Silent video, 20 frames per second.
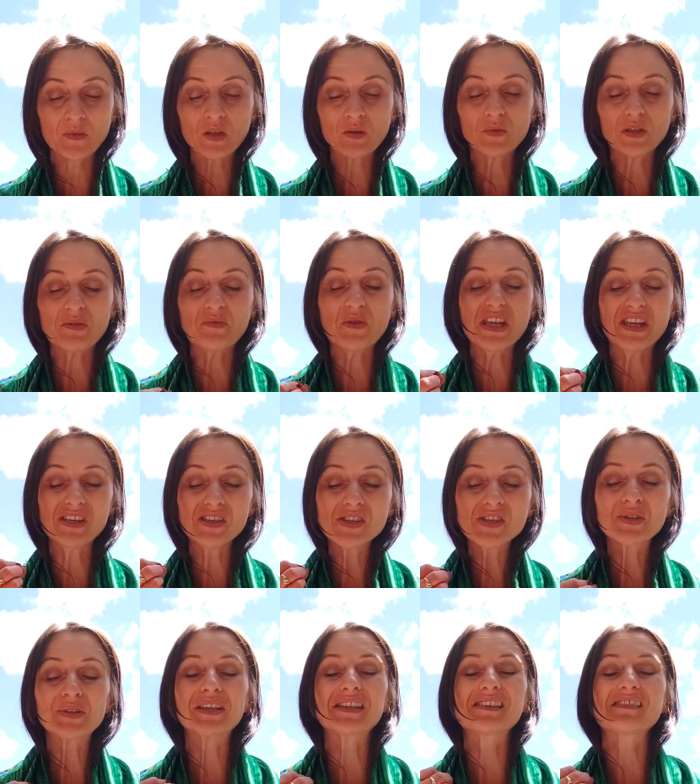when we
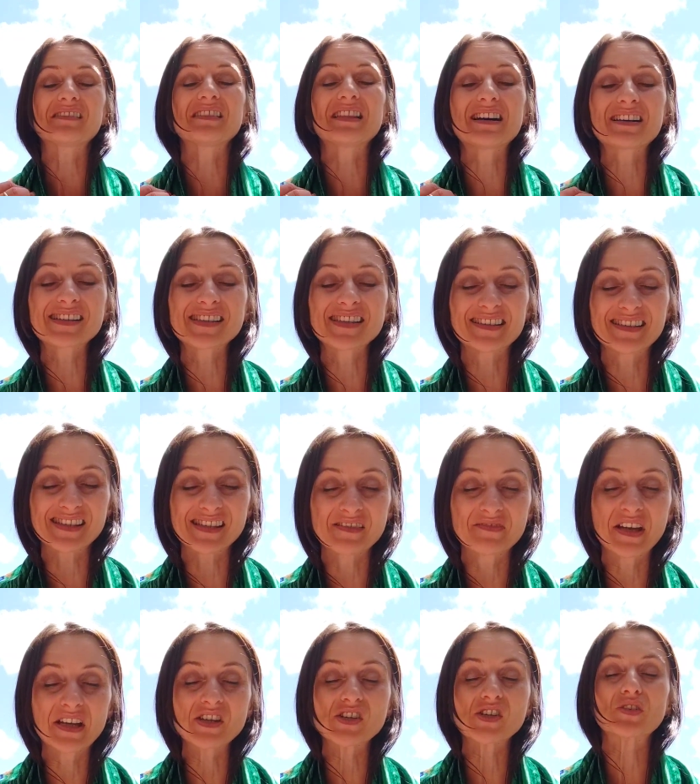internally lack
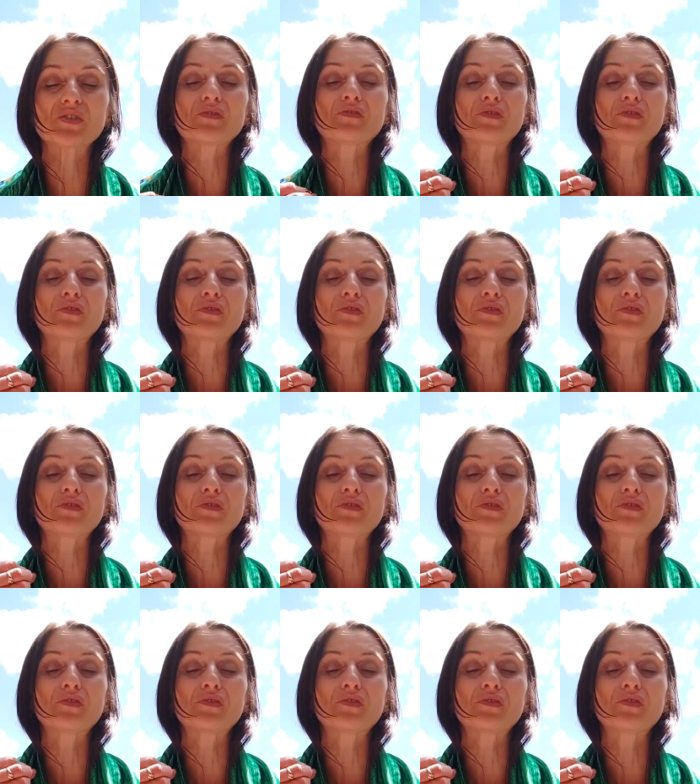satisfaction,